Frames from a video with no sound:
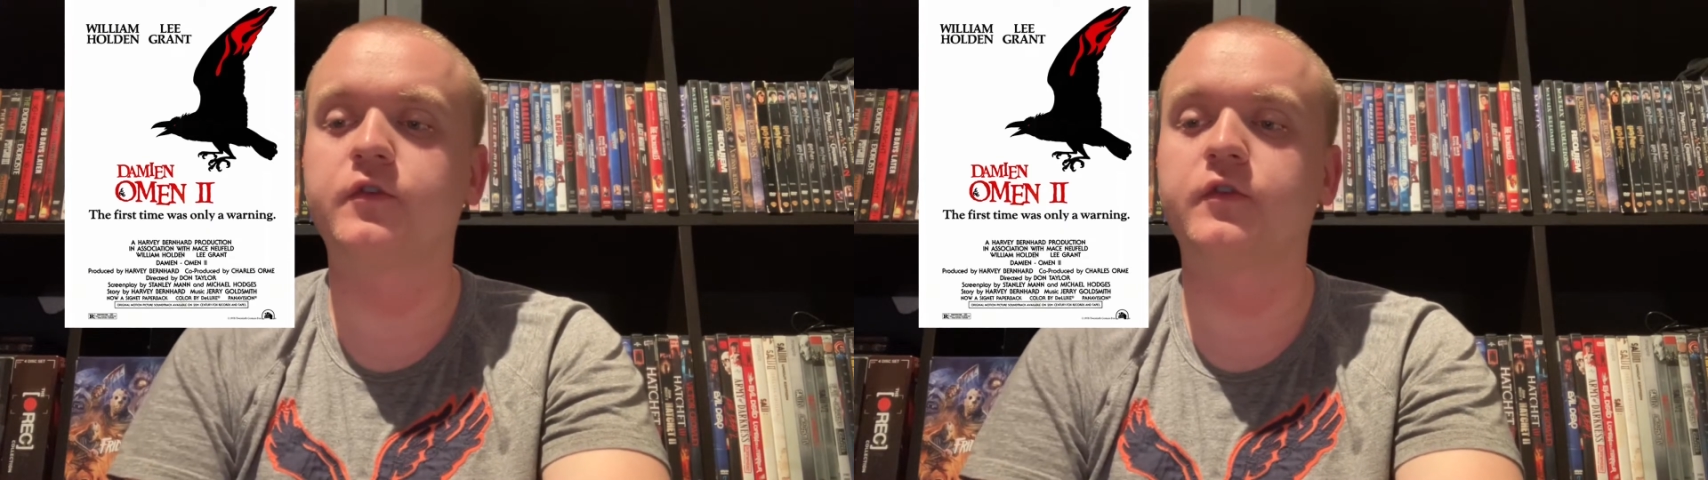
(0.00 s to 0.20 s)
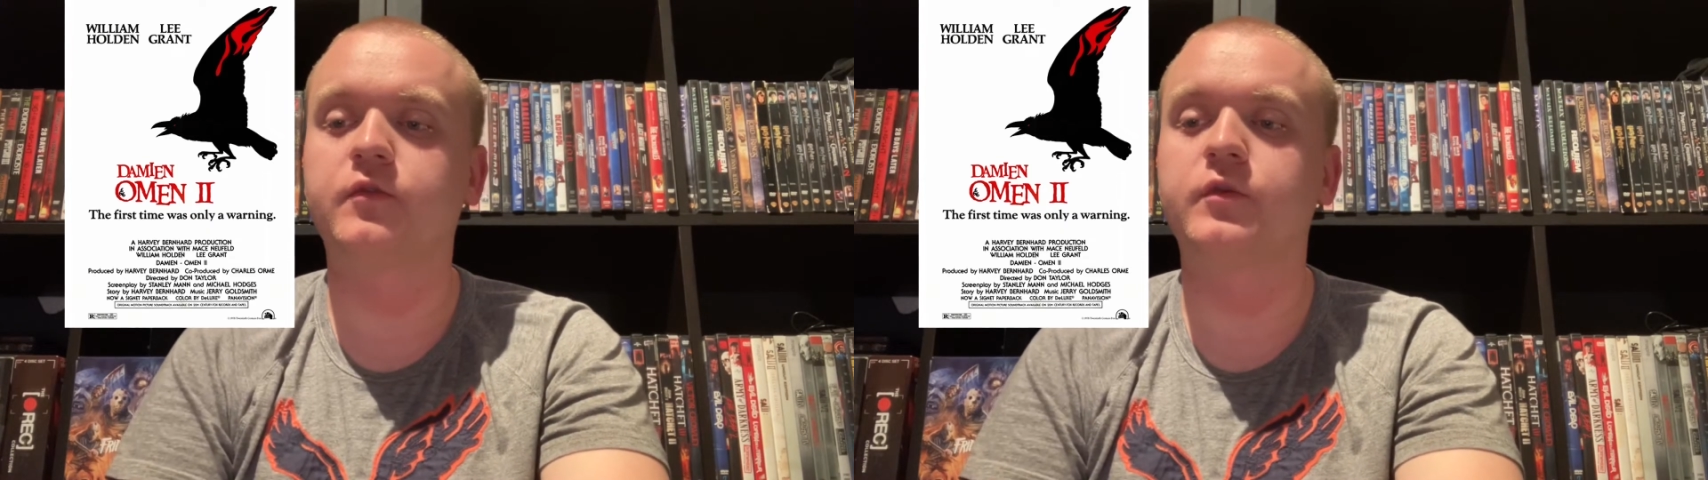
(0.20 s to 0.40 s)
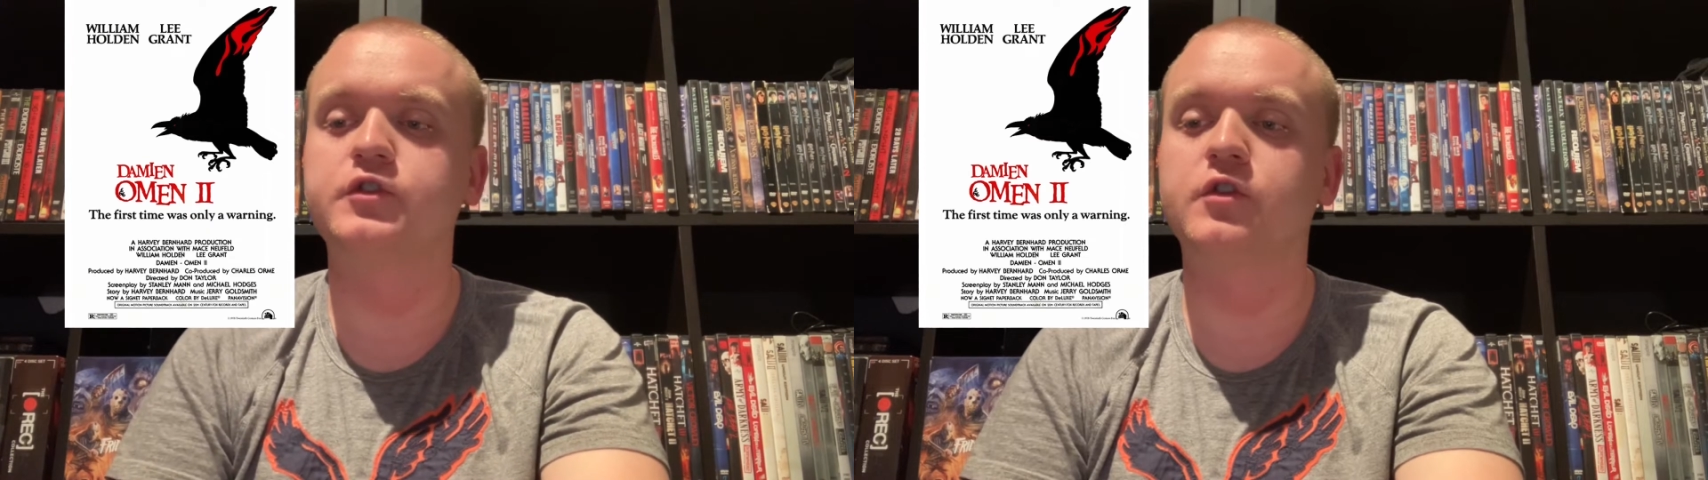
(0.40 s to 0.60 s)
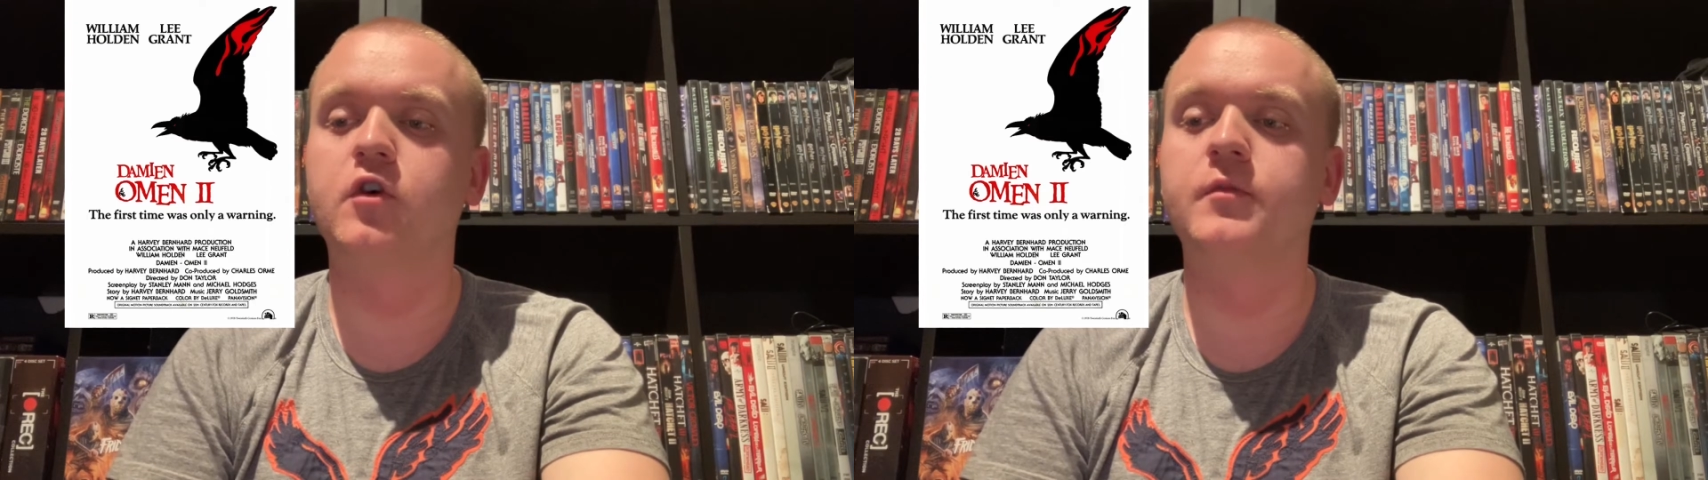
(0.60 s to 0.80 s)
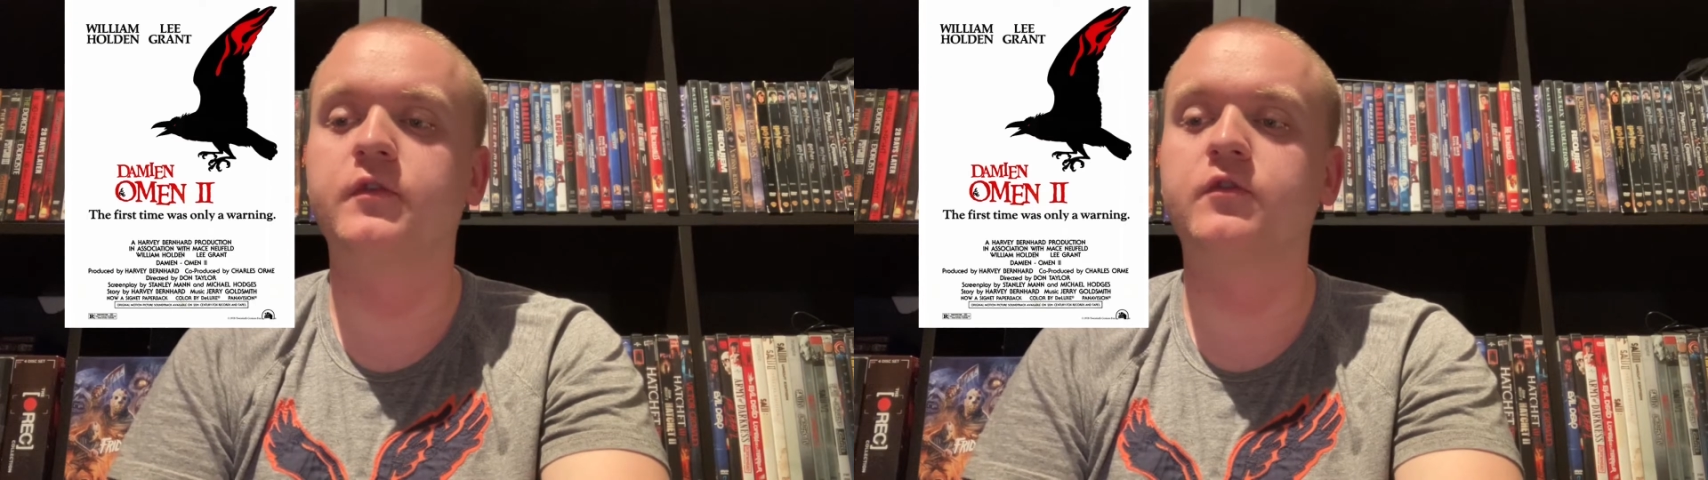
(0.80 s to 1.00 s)
his original
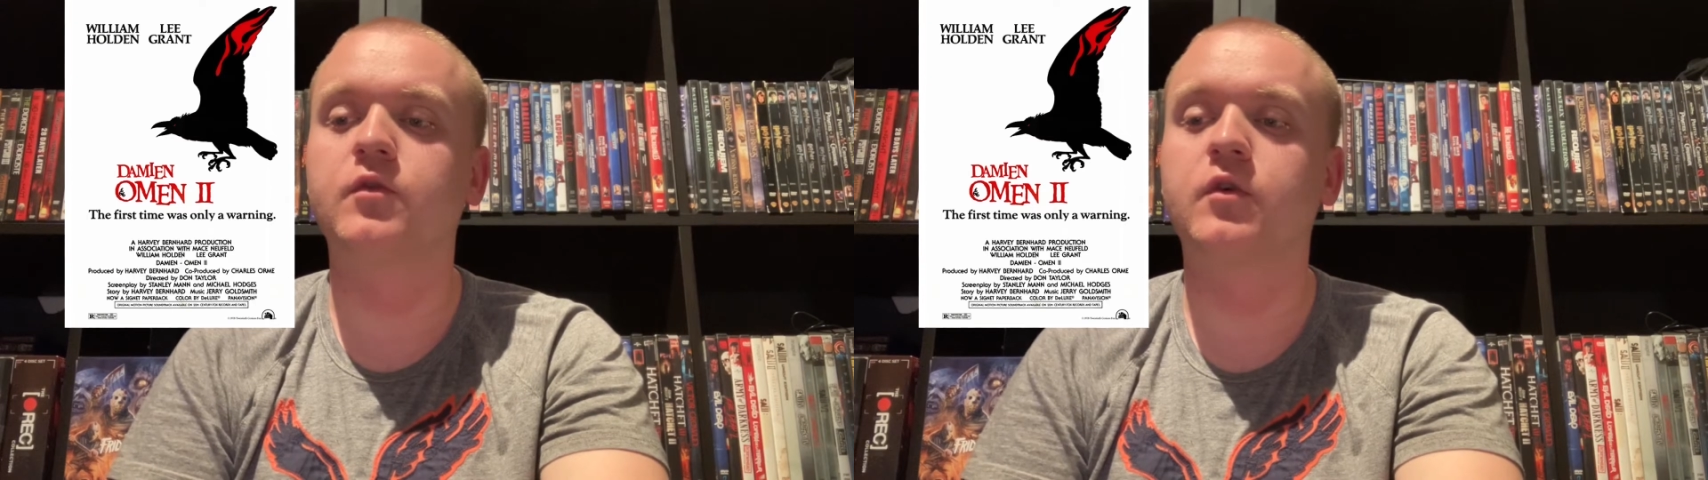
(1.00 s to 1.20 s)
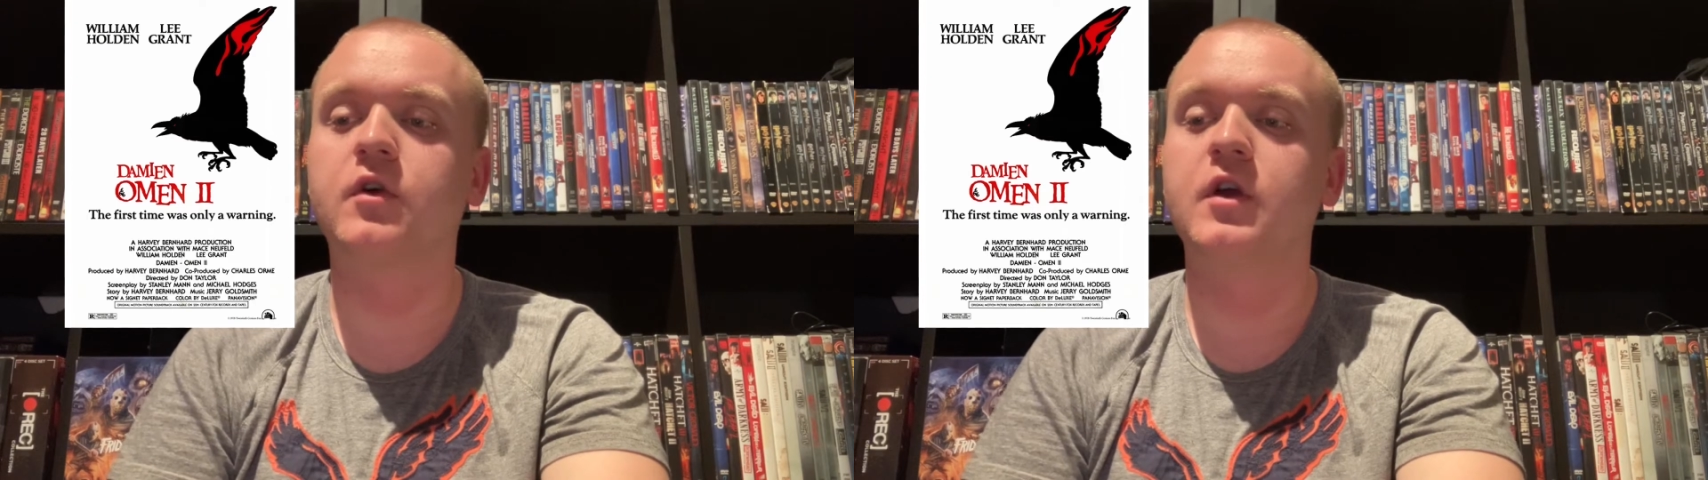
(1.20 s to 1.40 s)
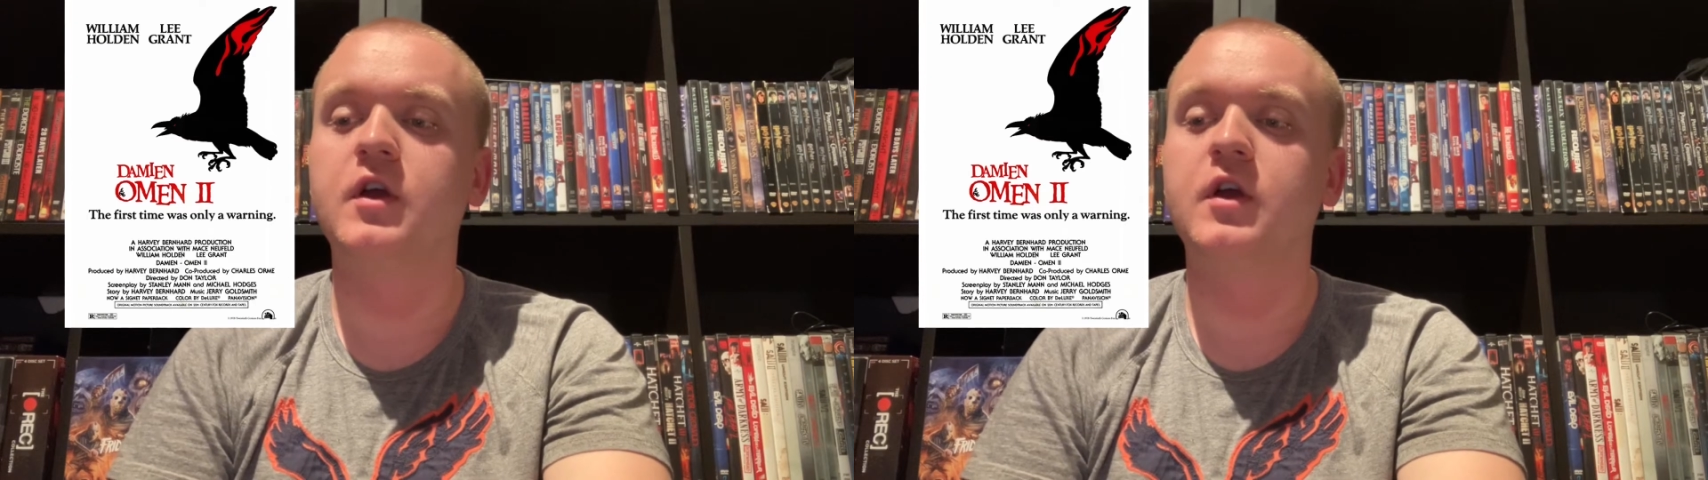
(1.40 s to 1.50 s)
Omen score,